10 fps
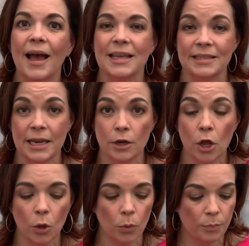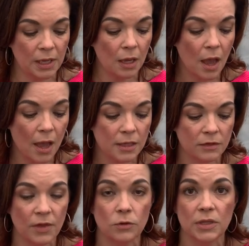I say no because
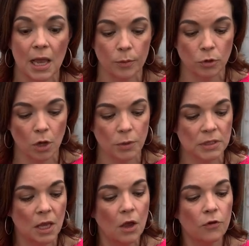of those calibrachoas.